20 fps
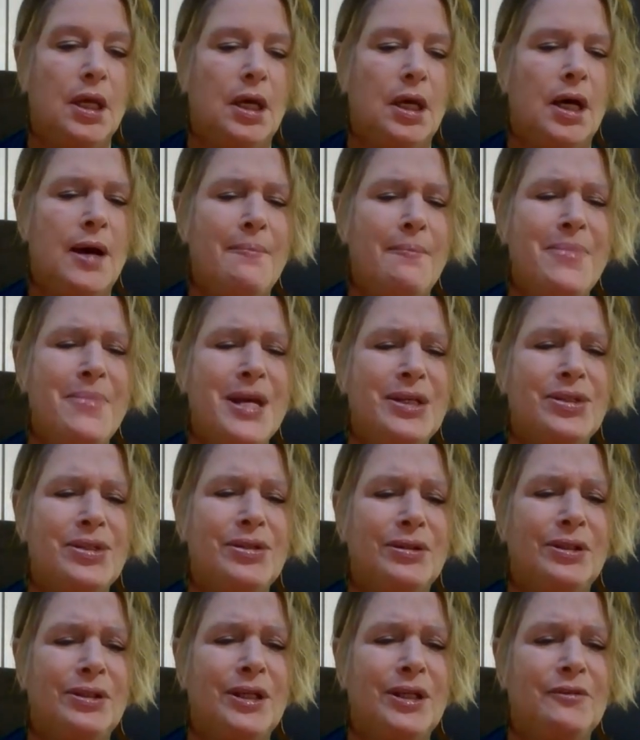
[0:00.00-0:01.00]
A mixer
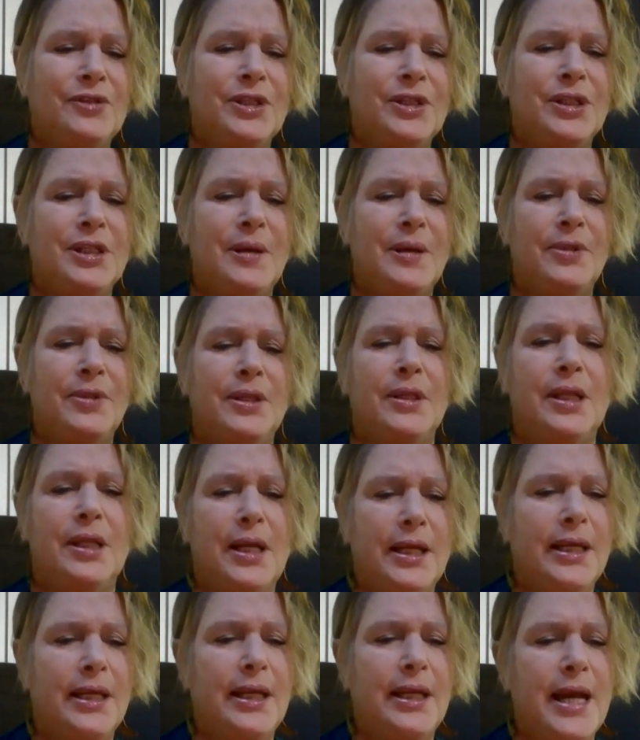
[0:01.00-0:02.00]
lift is something that
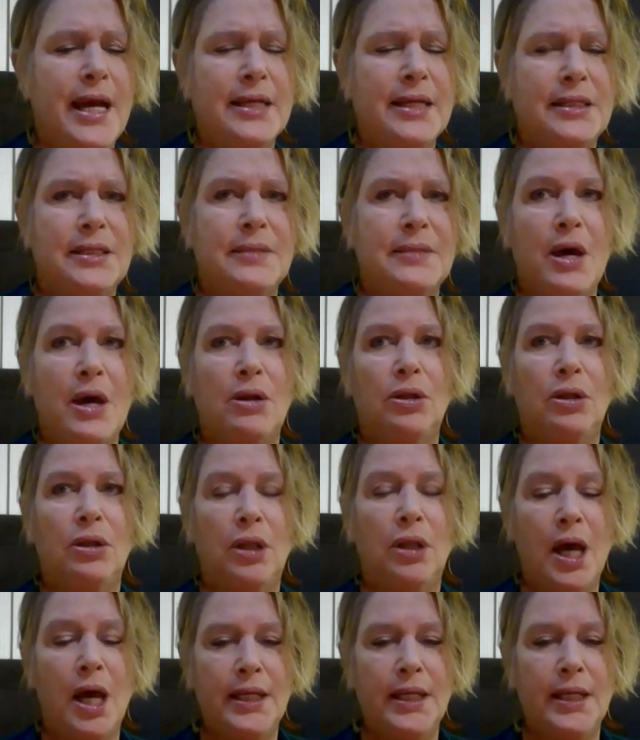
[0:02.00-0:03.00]
I get asked about a
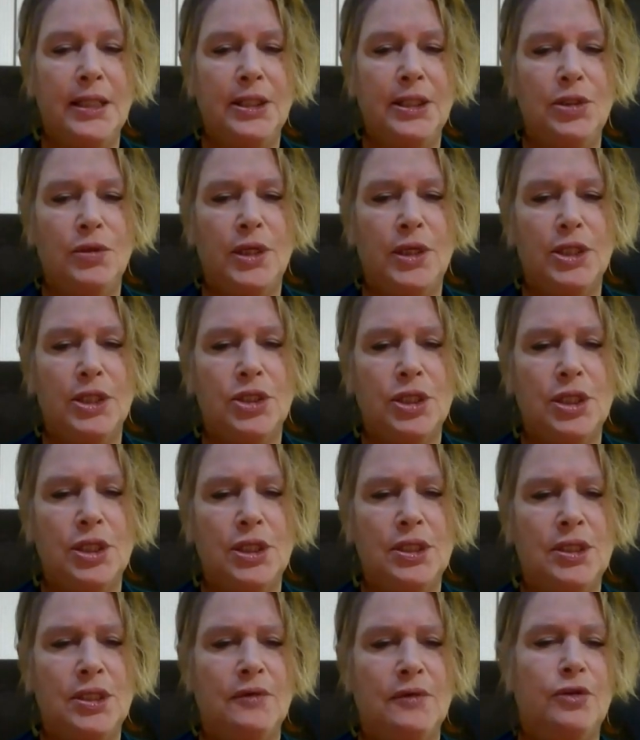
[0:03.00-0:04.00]
lot in new
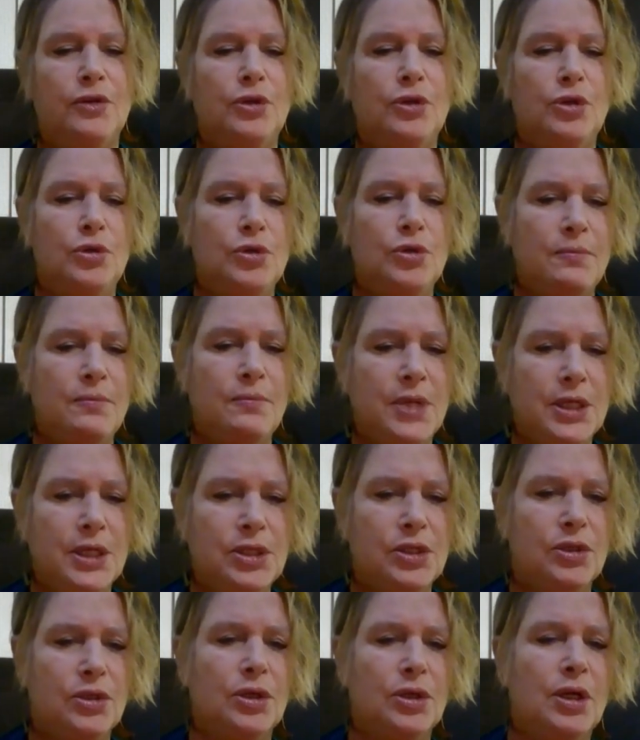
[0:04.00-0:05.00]
kitchens. If you use a
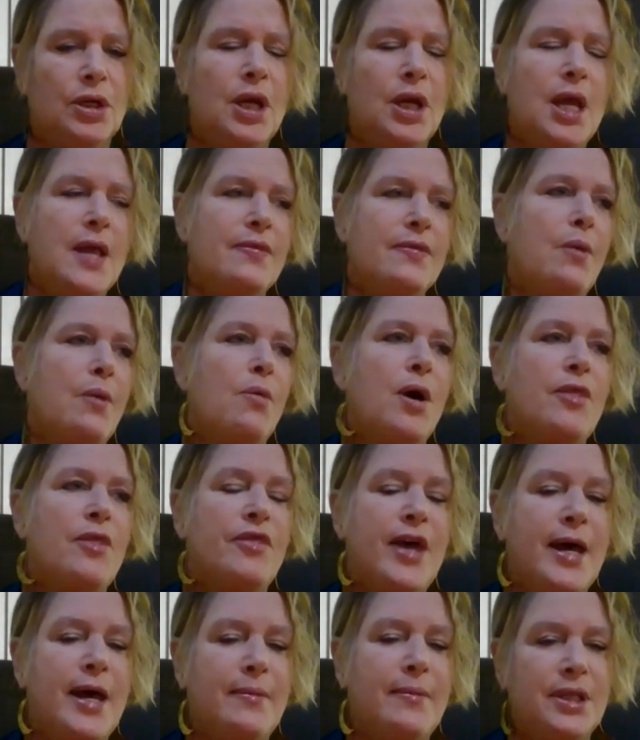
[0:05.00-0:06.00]
mixer, they want
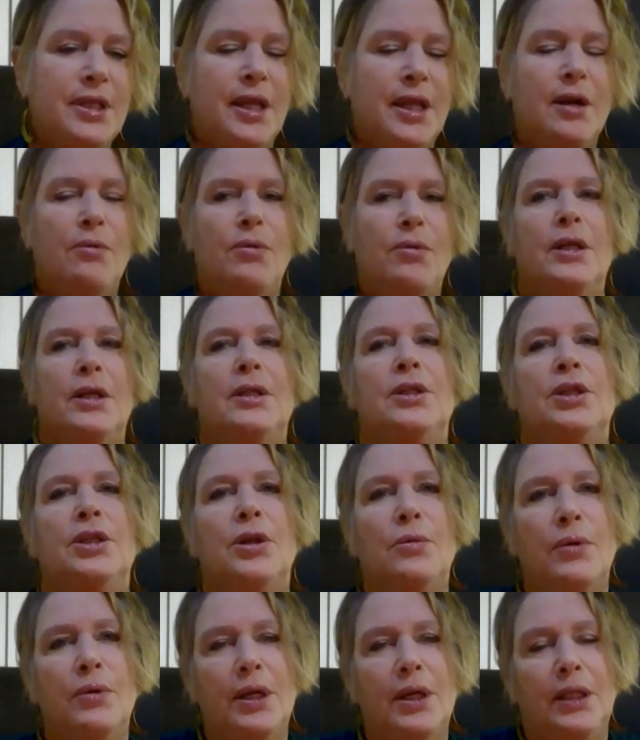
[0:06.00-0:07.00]
that. They don't want it. You
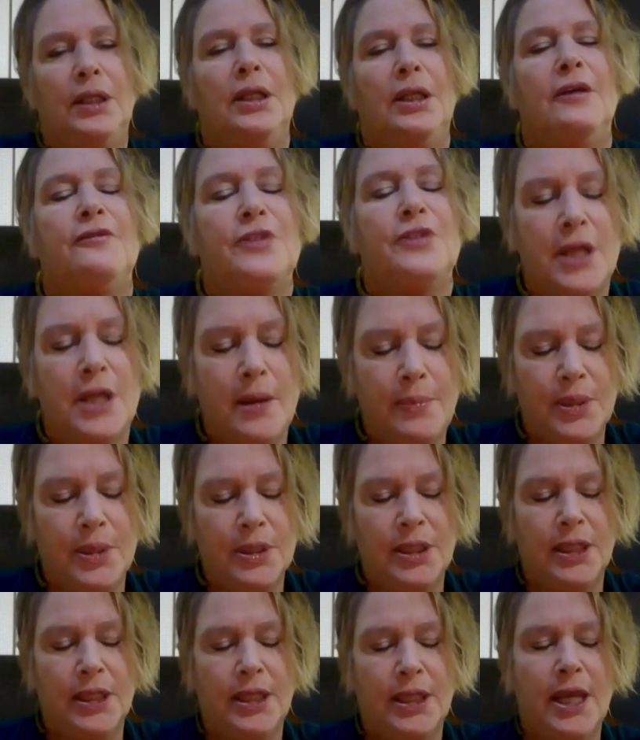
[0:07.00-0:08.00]
don't want to lift it up
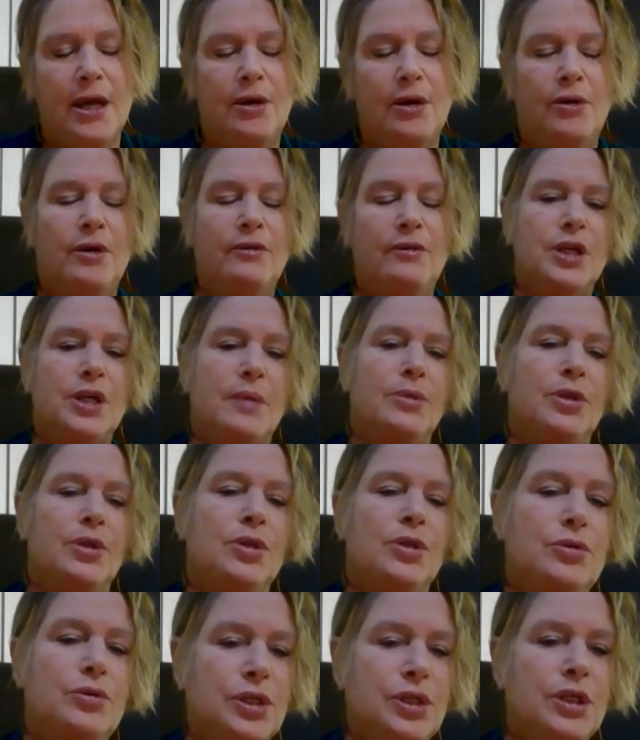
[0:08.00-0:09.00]
onto the counter every time you
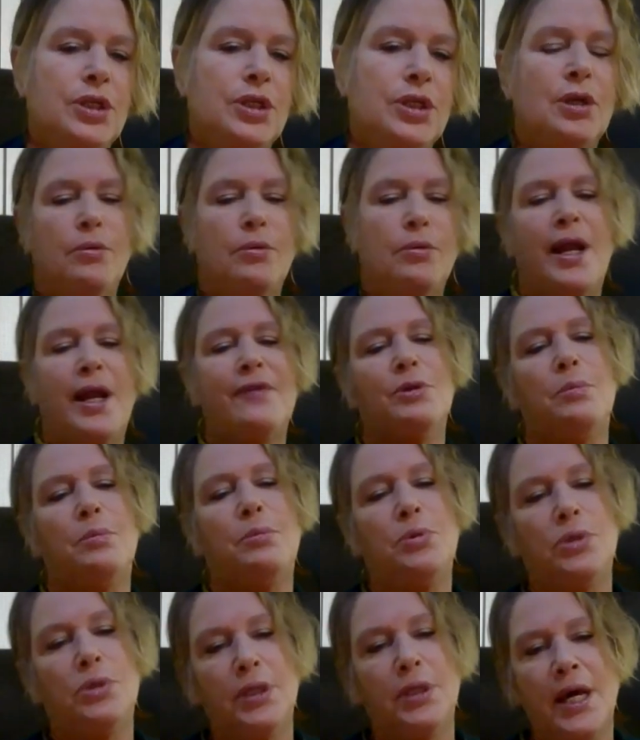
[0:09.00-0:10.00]
use it. You don't want to have to
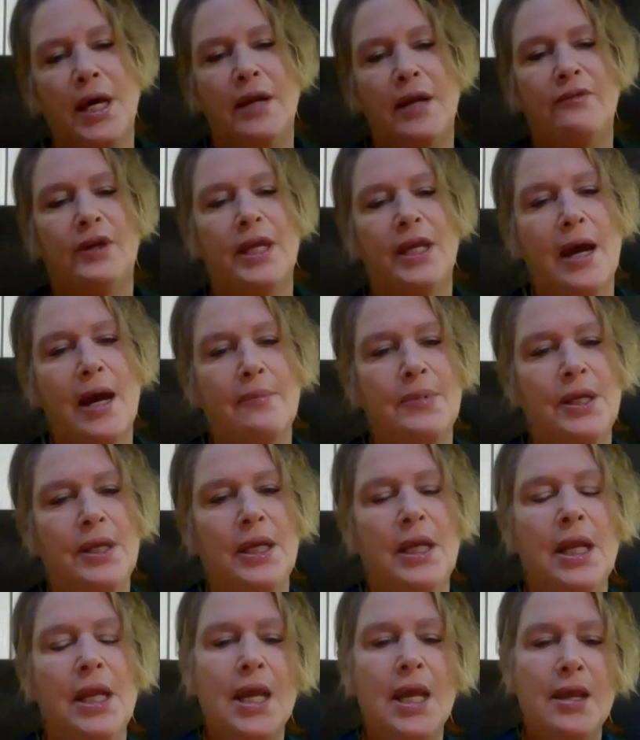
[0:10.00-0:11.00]
pull it out of a
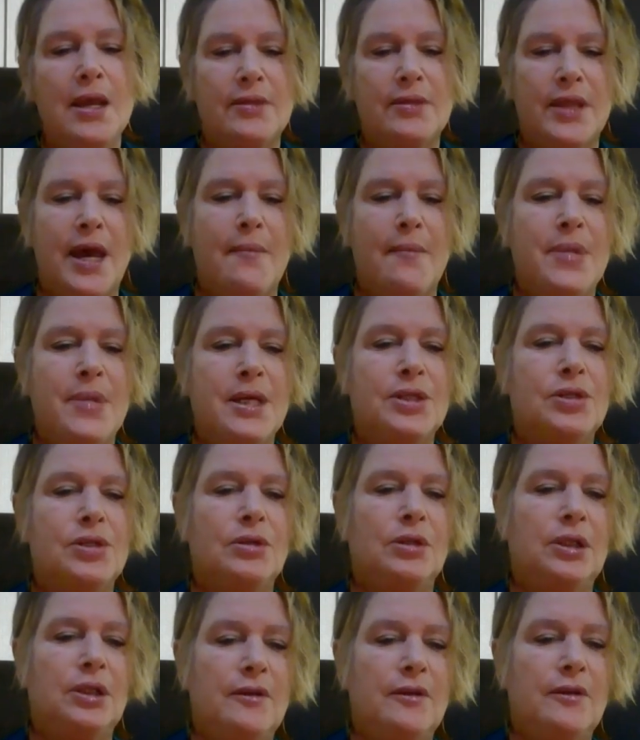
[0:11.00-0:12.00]
cabinet. That mixer
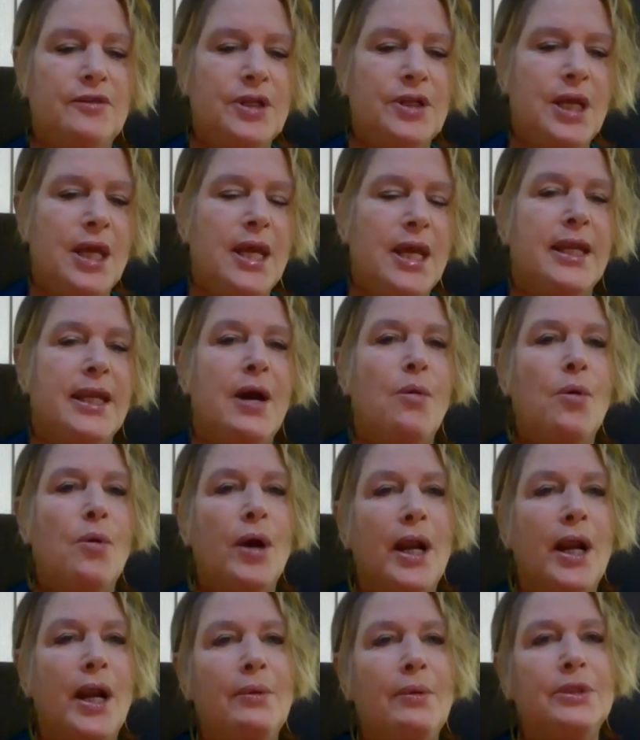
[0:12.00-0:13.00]
lift. Now,
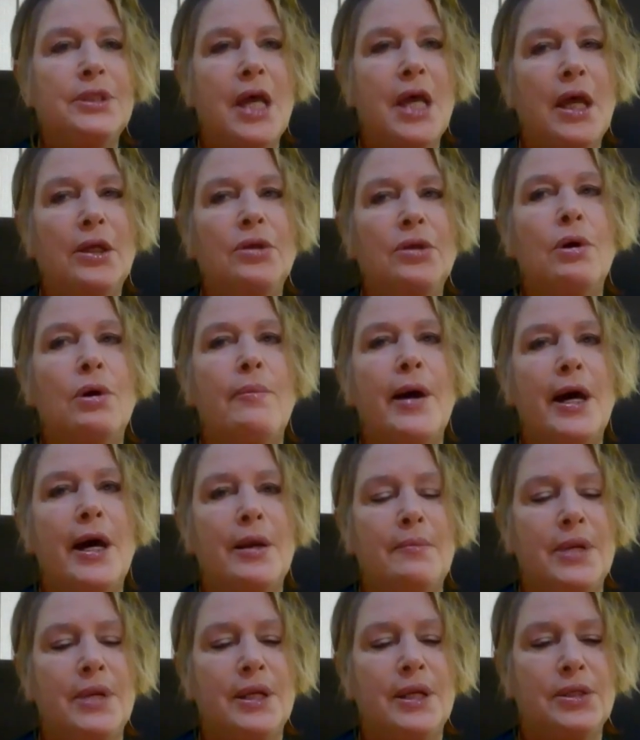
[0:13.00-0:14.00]
what I will tell you about
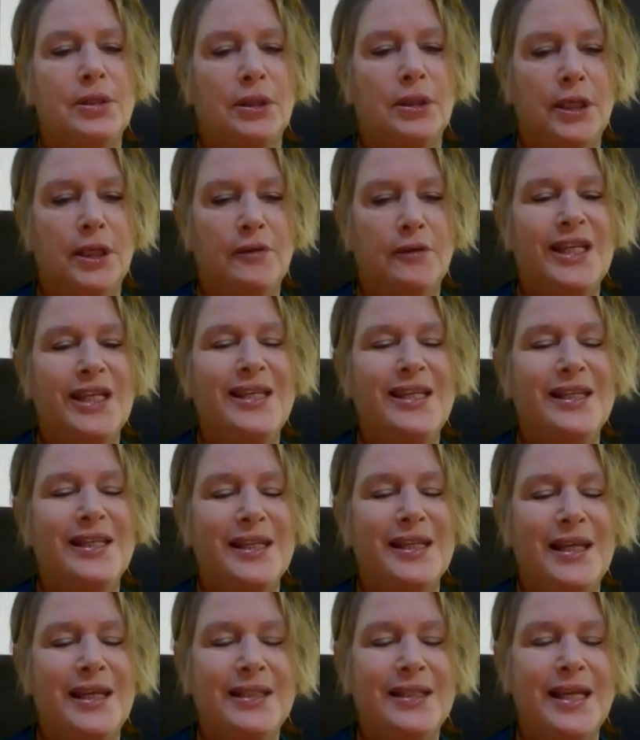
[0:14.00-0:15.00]
a mixer lift is
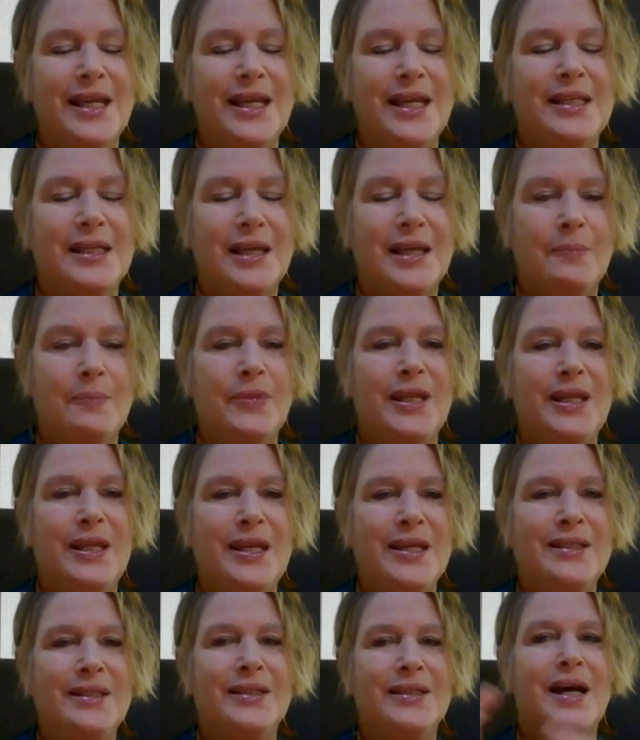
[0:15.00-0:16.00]
it takes up the
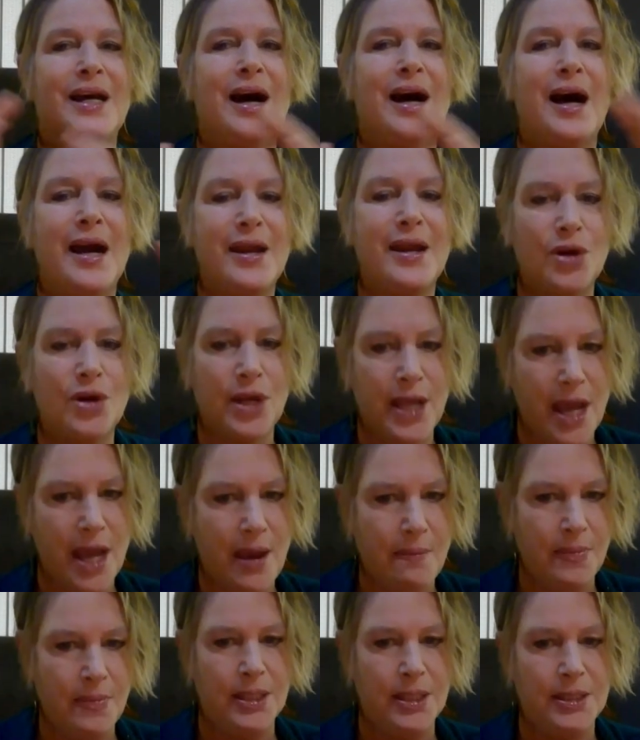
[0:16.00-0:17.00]
entire
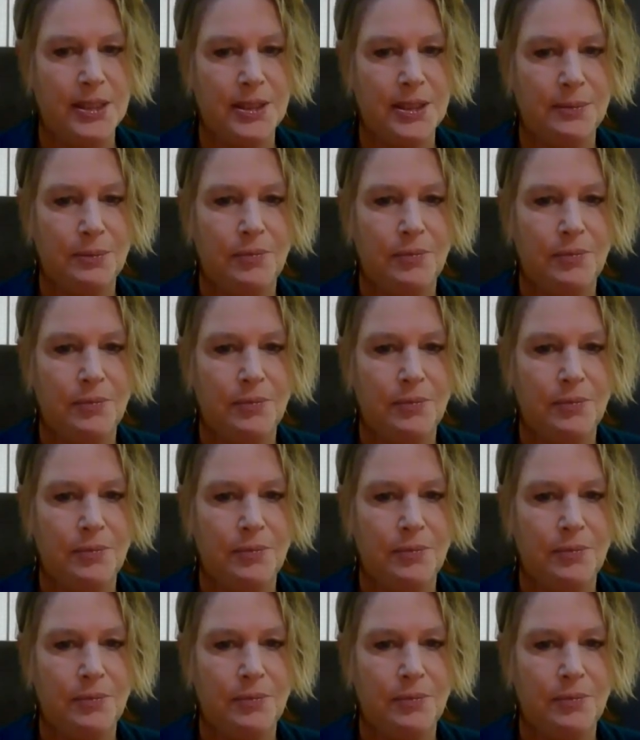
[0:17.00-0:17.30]
cabinet.